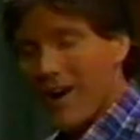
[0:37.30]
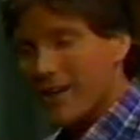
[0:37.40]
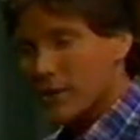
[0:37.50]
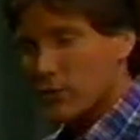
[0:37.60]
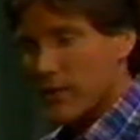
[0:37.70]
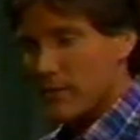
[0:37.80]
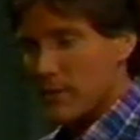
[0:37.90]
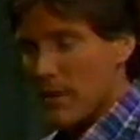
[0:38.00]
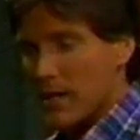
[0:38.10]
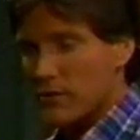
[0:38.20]
Why else would
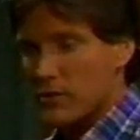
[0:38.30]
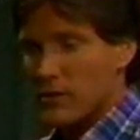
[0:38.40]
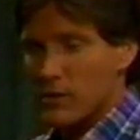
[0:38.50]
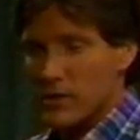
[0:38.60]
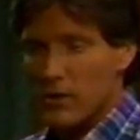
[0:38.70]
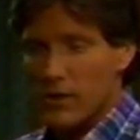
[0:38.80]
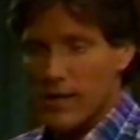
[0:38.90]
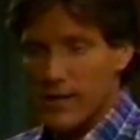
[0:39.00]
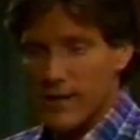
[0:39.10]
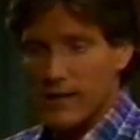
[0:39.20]
he be monitoring what's
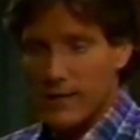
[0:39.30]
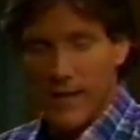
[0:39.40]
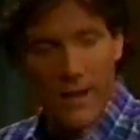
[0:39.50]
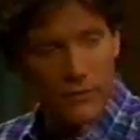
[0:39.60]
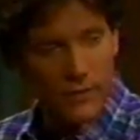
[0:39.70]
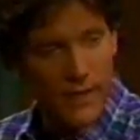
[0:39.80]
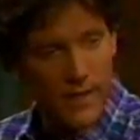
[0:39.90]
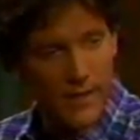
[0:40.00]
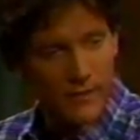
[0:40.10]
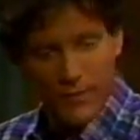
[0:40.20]
going on down in the
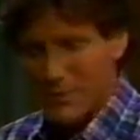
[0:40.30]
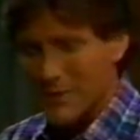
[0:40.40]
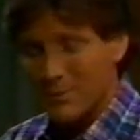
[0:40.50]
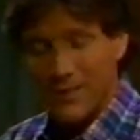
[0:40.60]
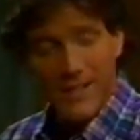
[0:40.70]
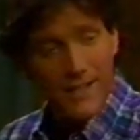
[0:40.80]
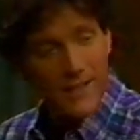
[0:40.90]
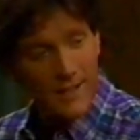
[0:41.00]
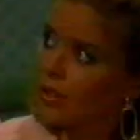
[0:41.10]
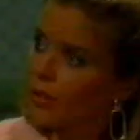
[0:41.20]
Aphrodite from his plane?